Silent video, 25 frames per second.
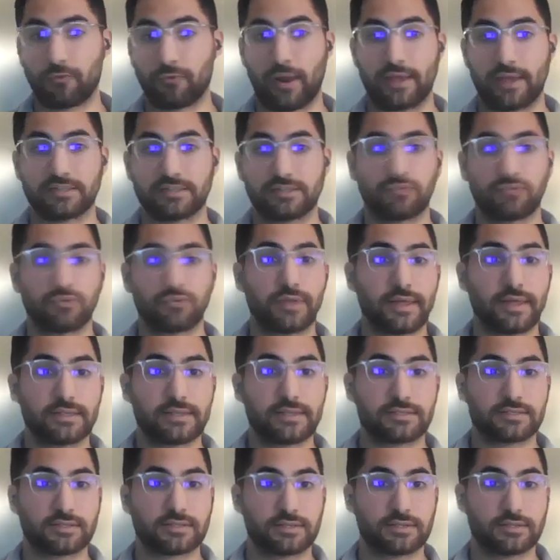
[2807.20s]
As it
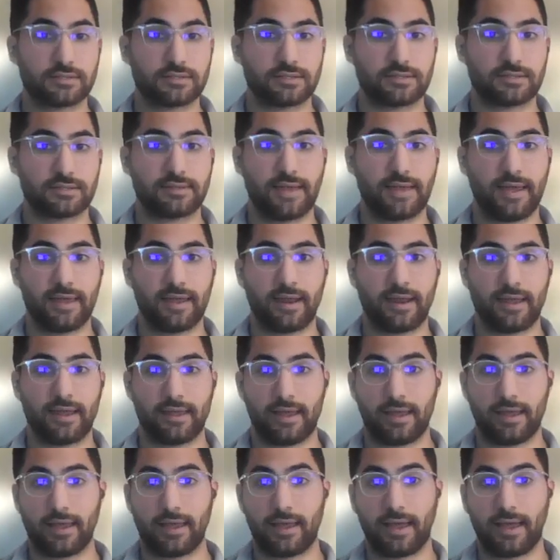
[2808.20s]
relates to
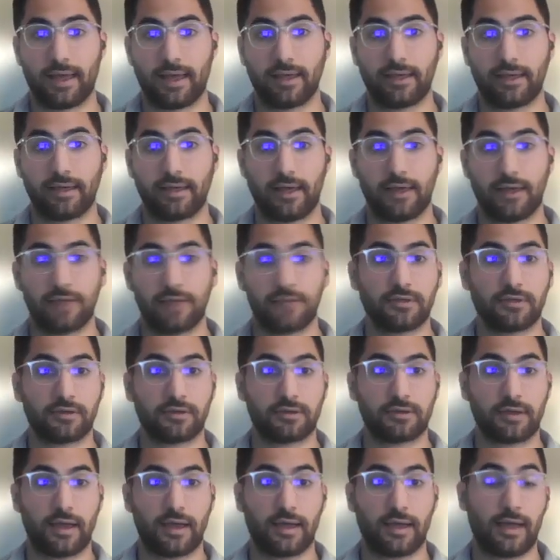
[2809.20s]
debt, I
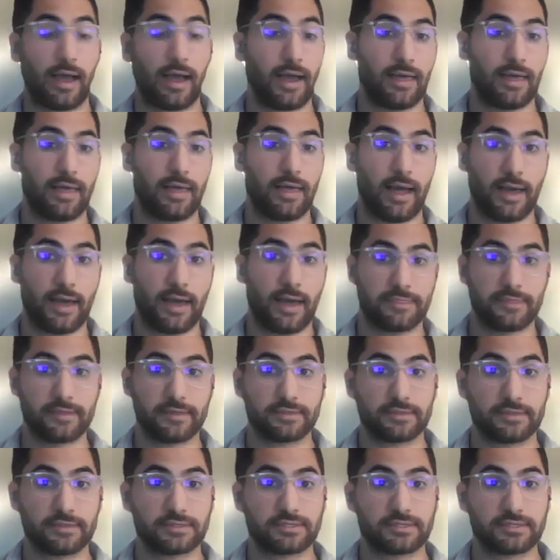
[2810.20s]
think
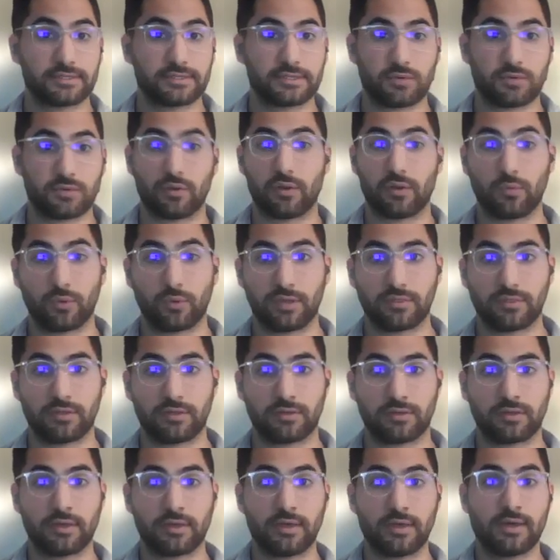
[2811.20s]
this is, and we
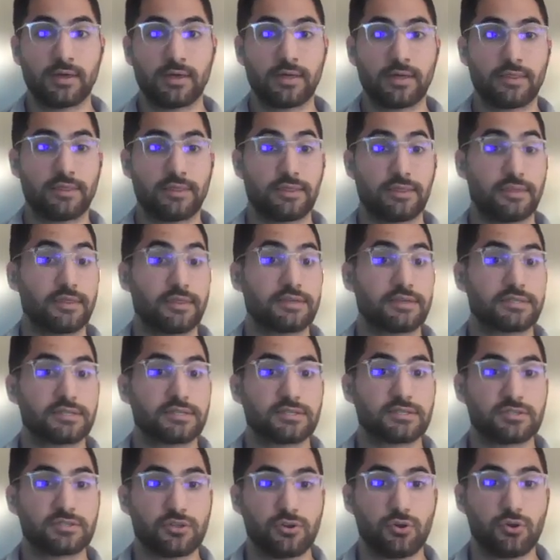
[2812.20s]
think this
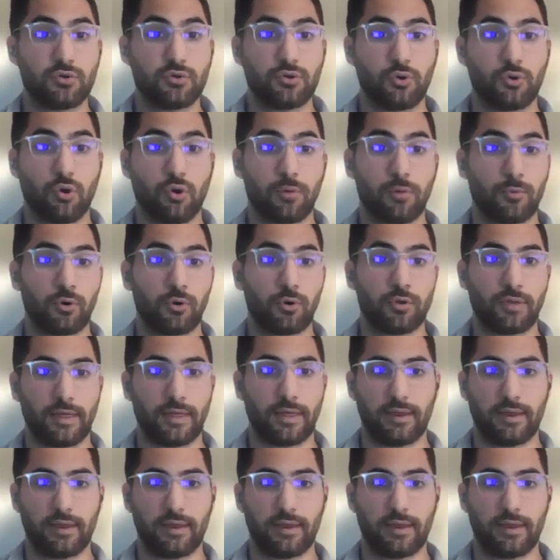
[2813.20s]
is the new normal.